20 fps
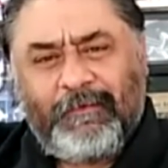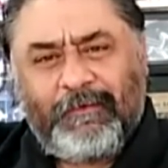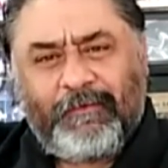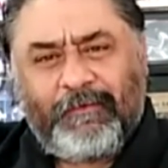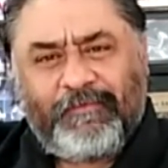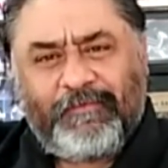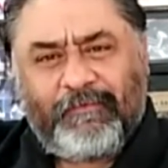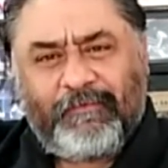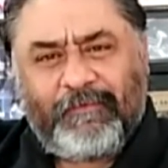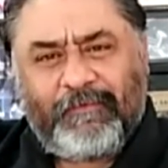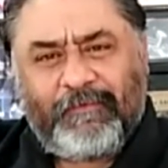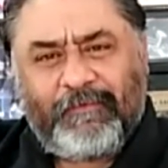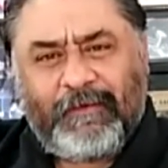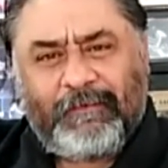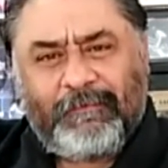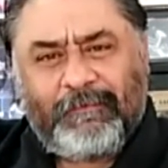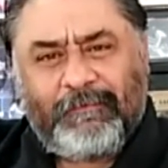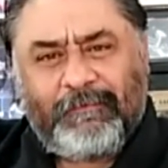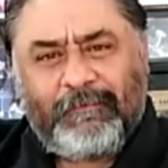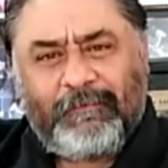of
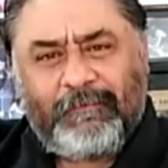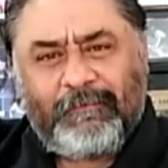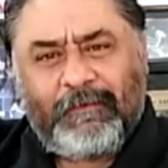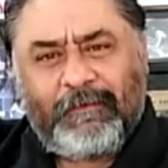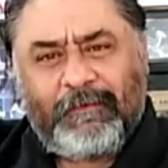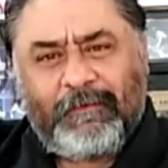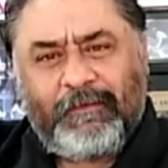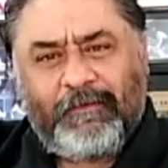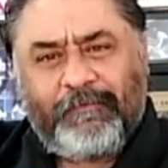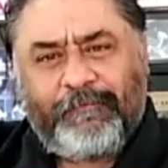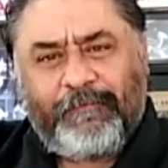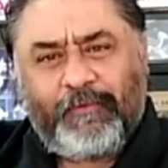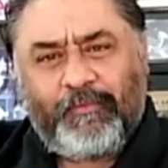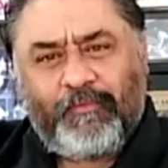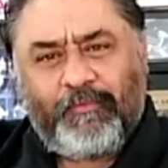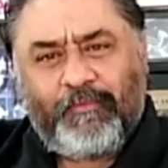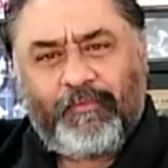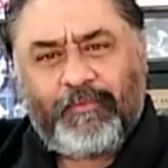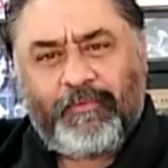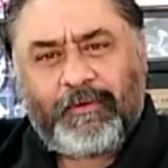Savate and the
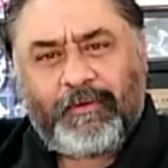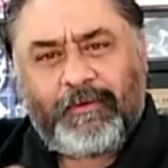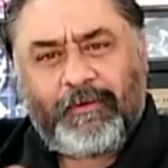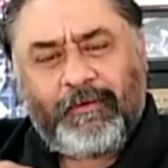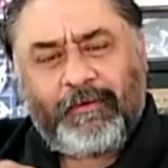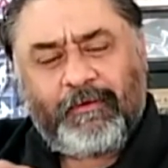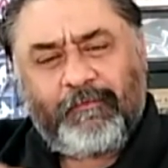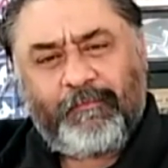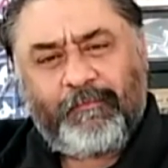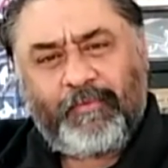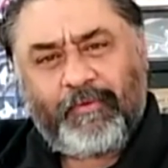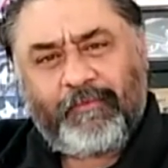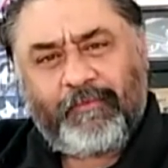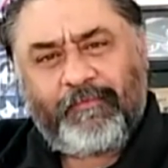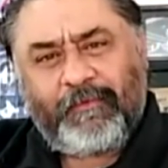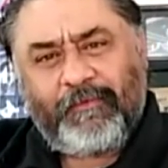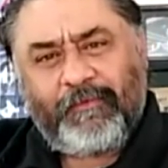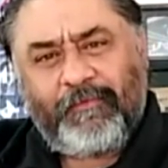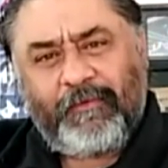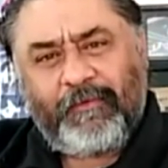footwork of
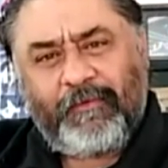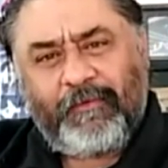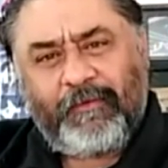Buitrón.